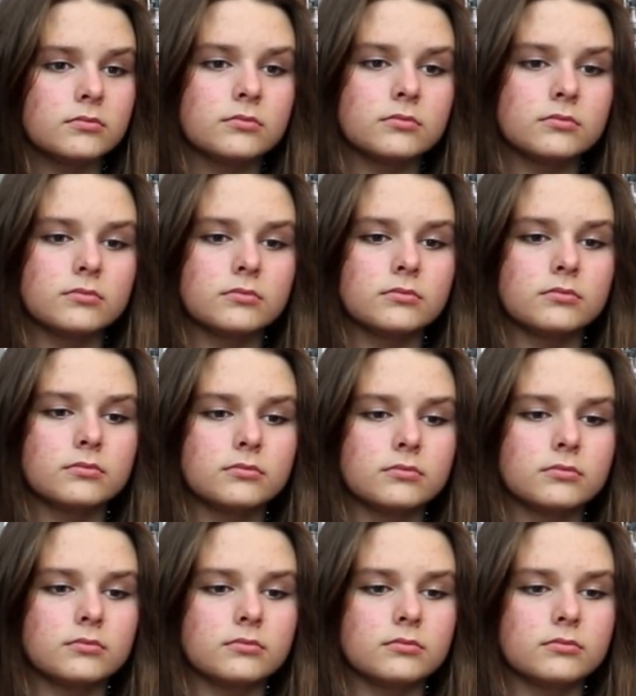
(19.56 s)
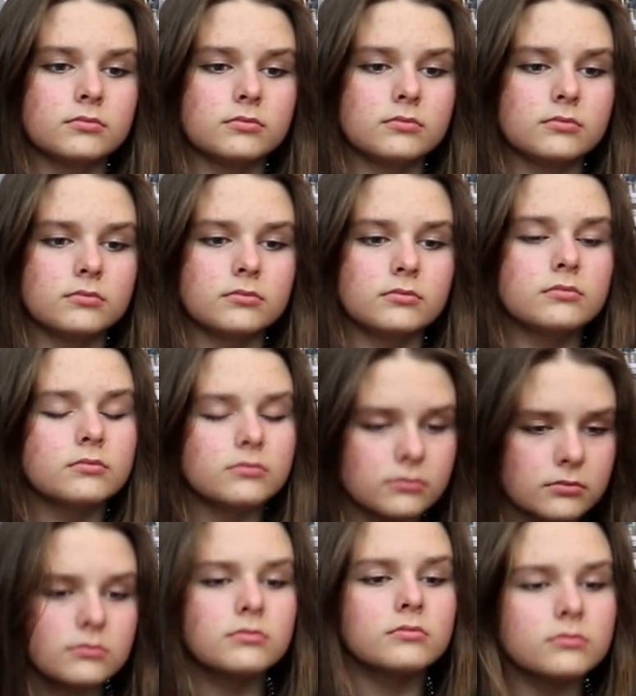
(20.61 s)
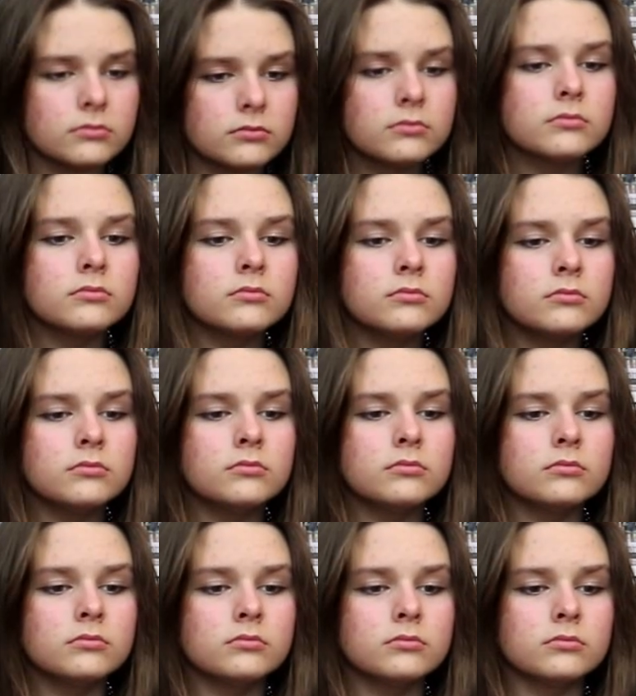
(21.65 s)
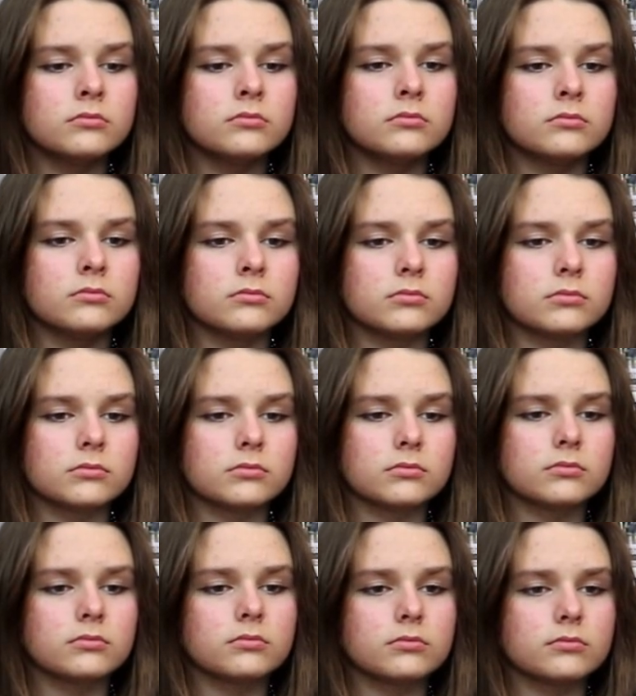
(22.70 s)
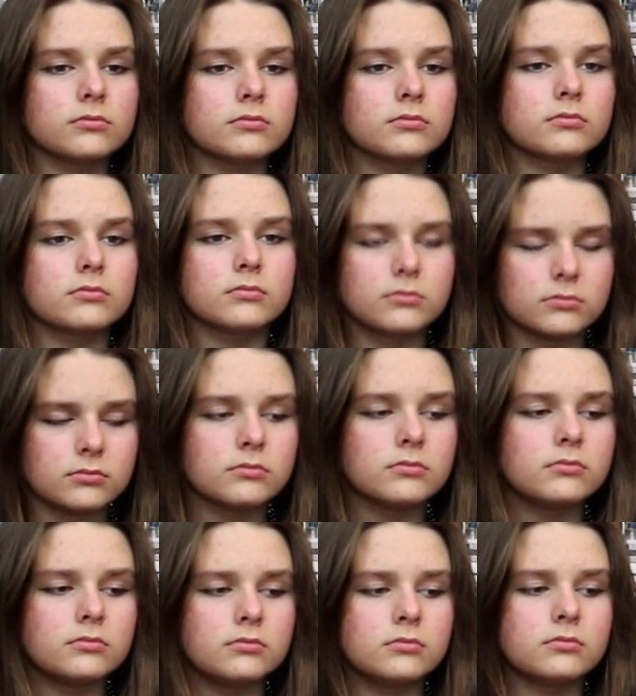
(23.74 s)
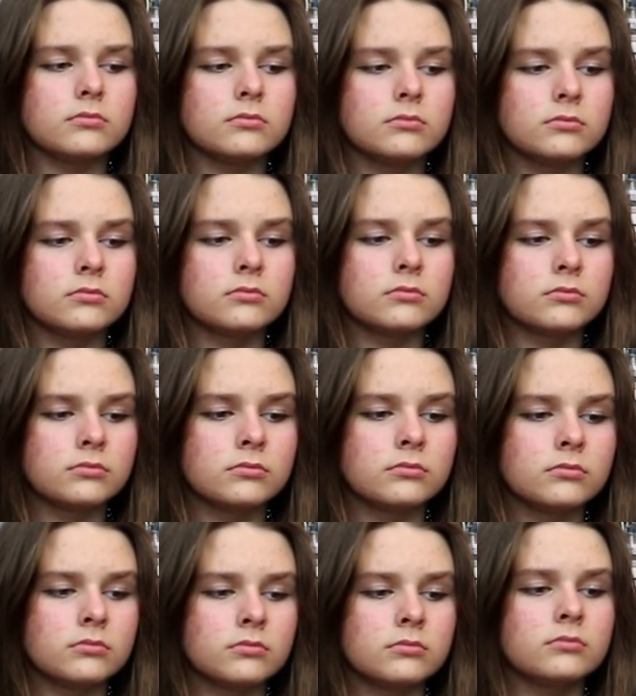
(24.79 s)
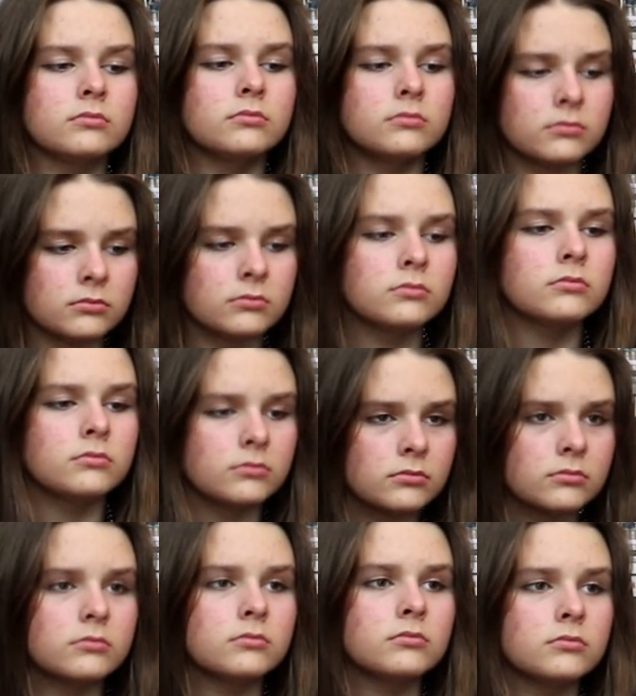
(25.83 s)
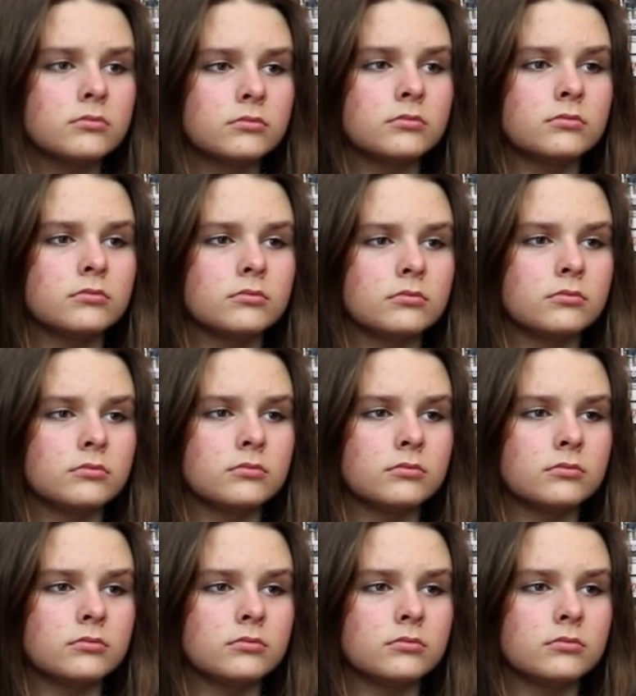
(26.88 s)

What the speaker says: The person shown says nothing.